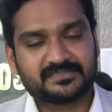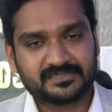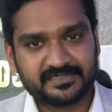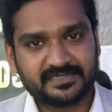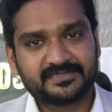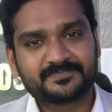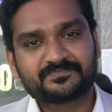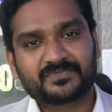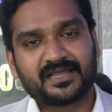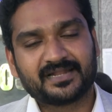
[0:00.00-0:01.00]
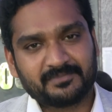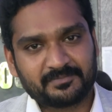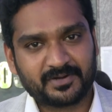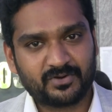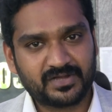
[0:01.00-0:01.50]
thirteen, and I'm a
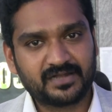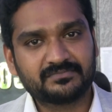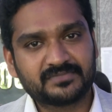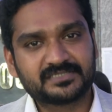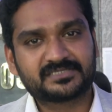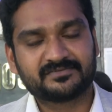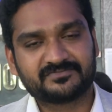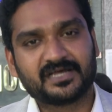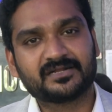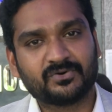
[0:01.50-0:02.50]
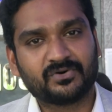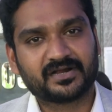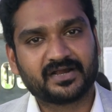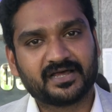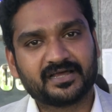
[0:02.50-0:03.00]
proud alumnus. I've done
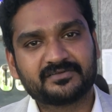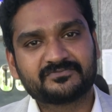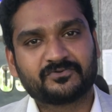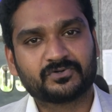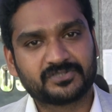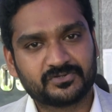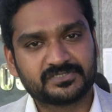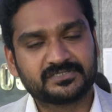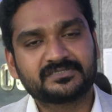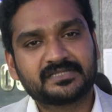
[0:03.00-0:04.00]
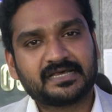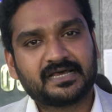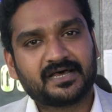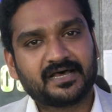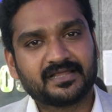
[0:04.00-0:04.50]
over uh, four thousand
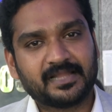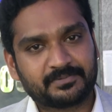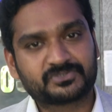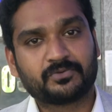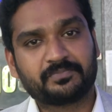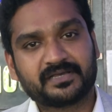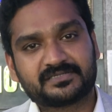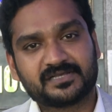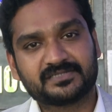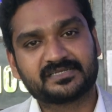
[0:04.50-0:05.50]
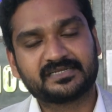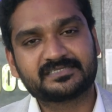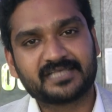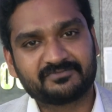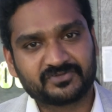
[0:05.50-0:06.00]
uh, laparoscopic
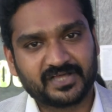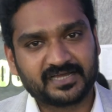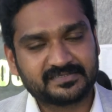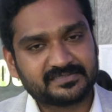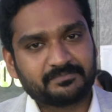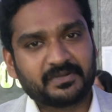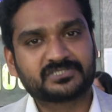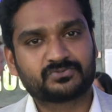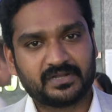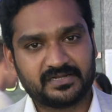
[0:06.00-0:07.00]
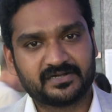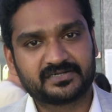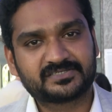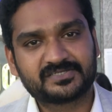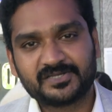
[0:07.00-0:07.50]
surgeries after that in the past twelve
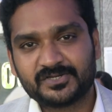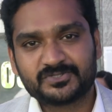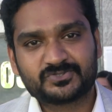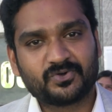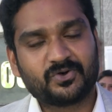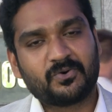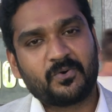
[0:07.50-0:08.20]
years. So